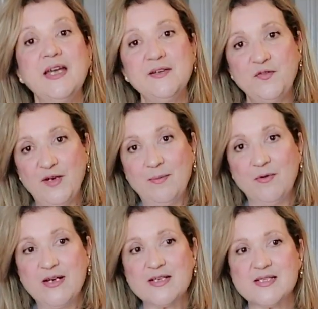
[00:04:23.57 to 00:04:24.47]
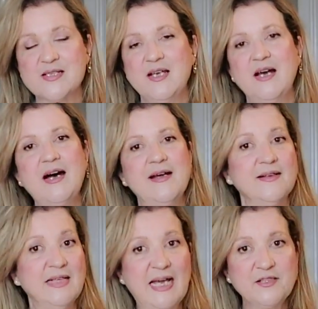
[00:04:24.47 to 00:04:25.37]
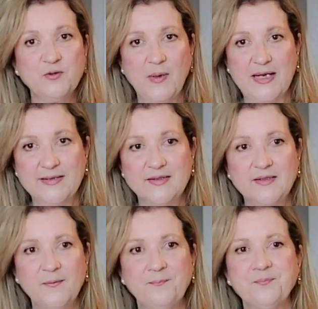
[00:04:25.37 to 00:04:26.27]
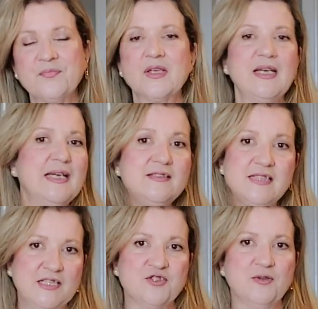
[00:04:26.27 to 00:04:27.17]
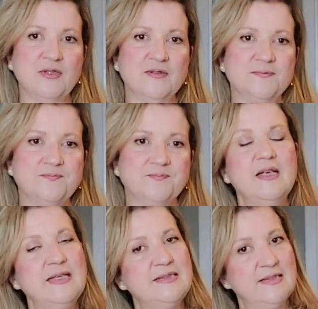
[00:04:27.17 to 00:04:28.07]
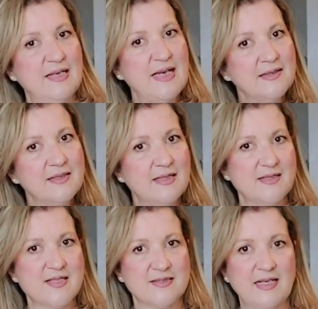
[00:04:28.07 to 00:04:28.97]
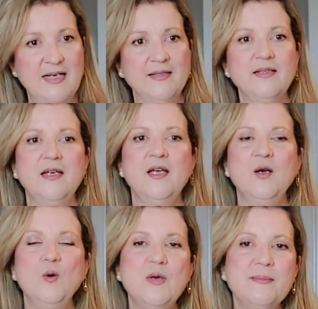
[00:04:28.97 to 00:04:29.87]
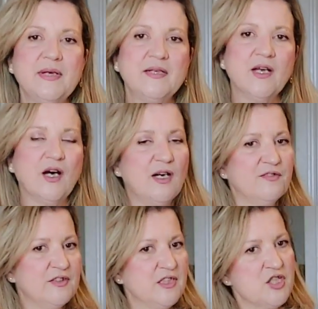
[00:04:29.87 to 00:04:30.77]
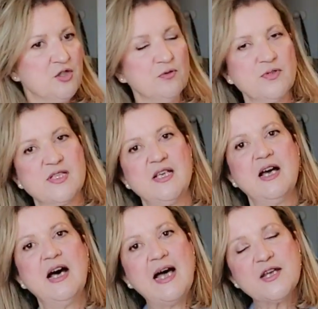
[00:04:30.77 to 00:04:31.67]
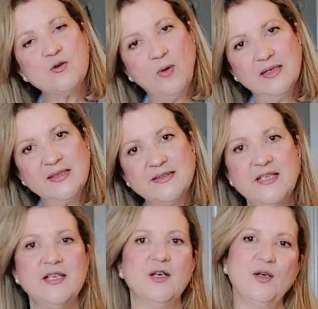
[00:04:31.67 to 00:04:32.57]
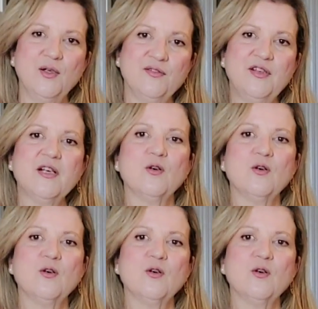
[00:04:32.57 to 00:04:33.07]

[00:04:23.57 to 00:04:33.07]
and fabrics are lightweight and natural. In the elegant style, women often choose high quality over